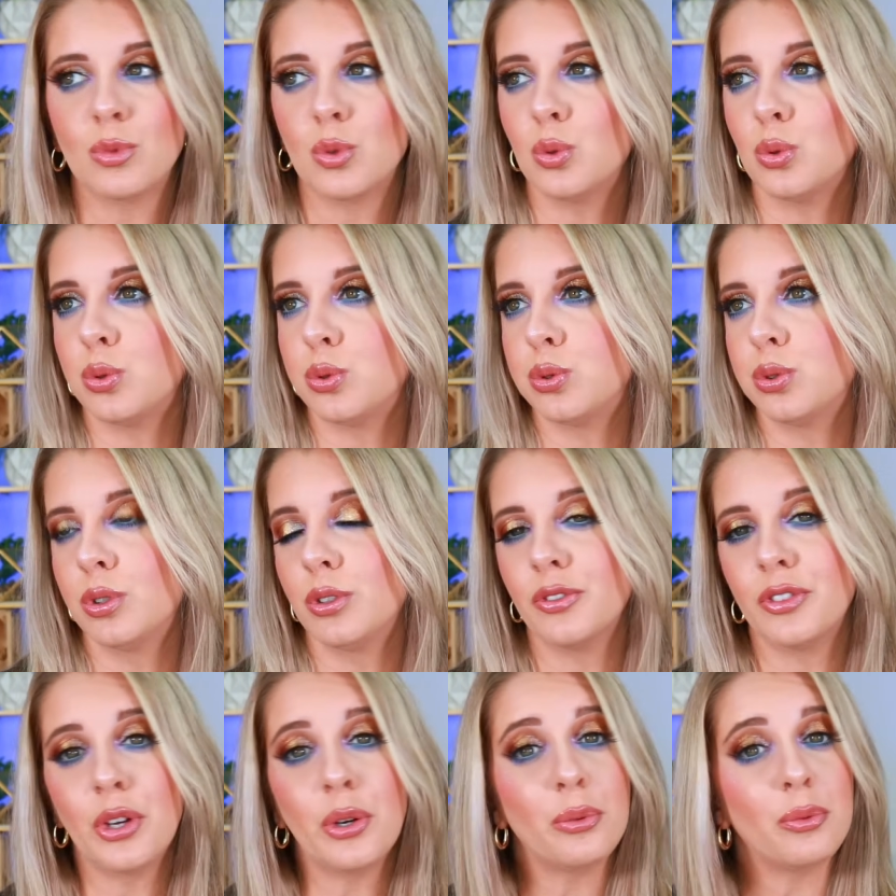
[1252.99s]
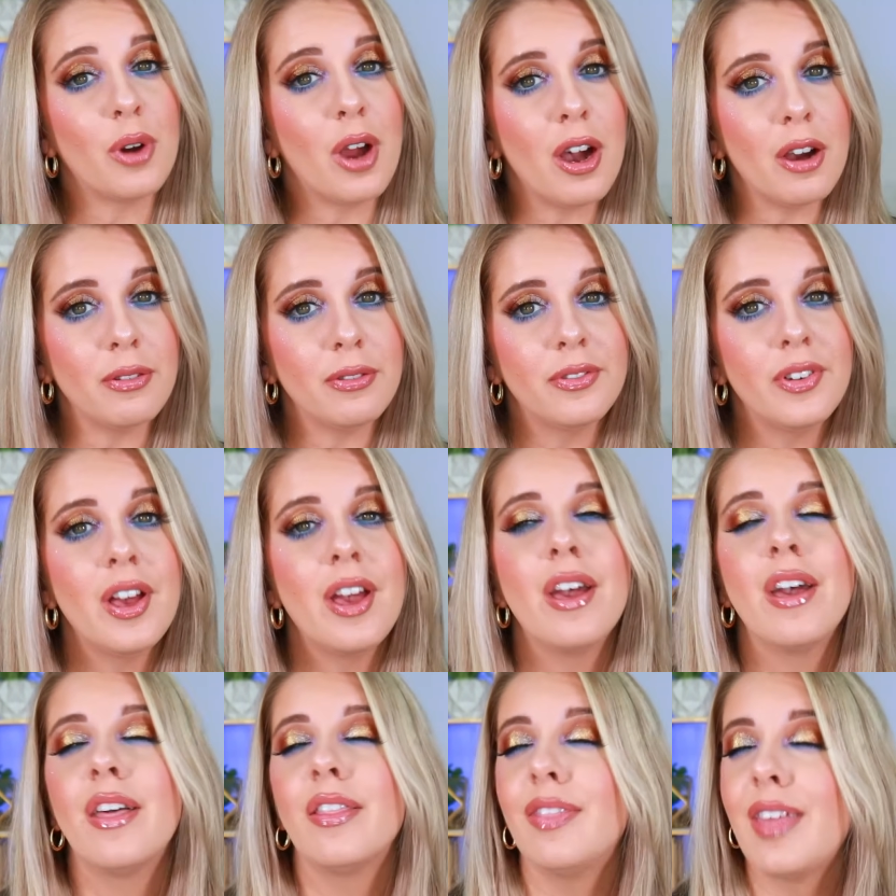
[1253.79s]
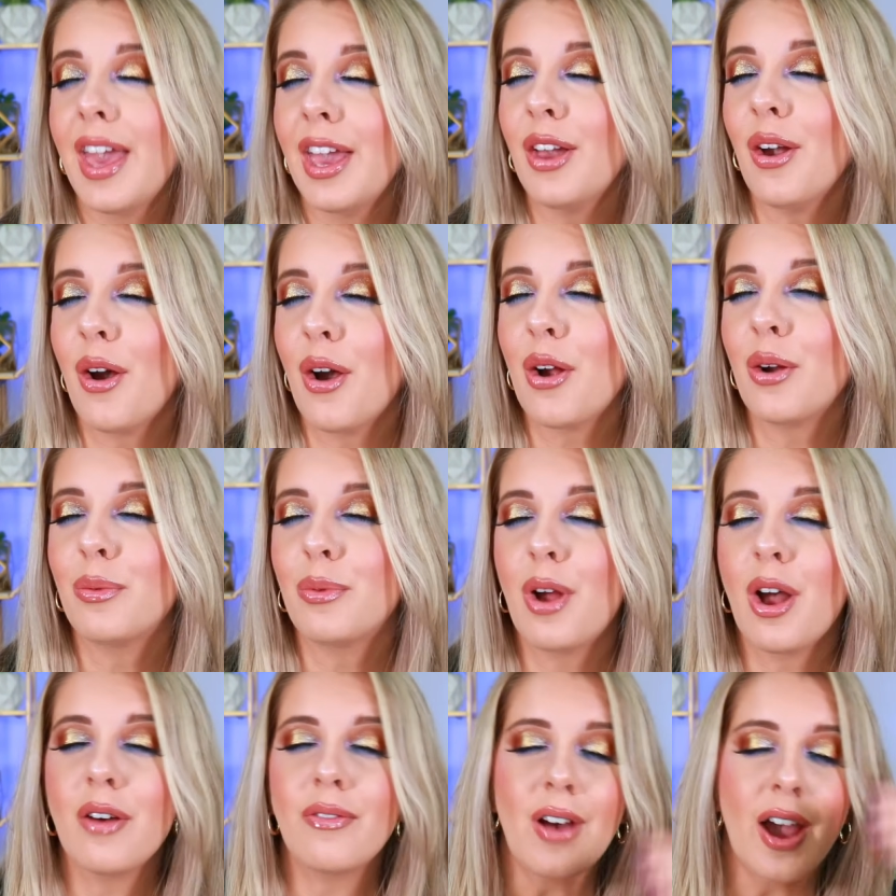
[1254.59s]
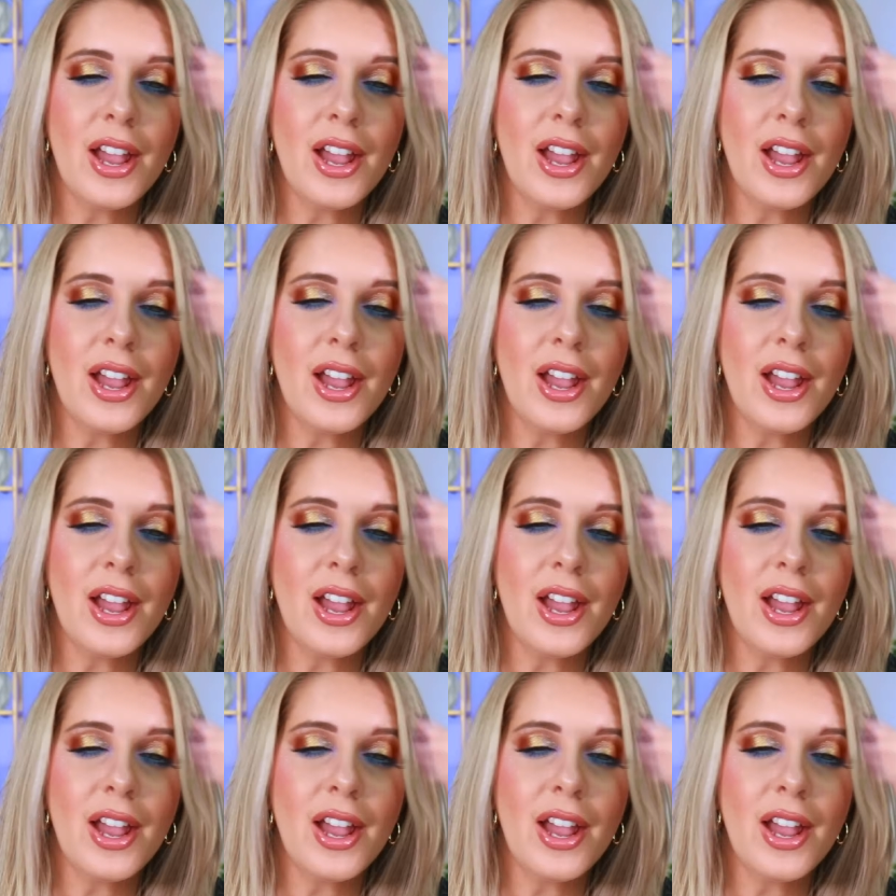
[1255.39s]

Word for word: Oof, they're rough. They are rough.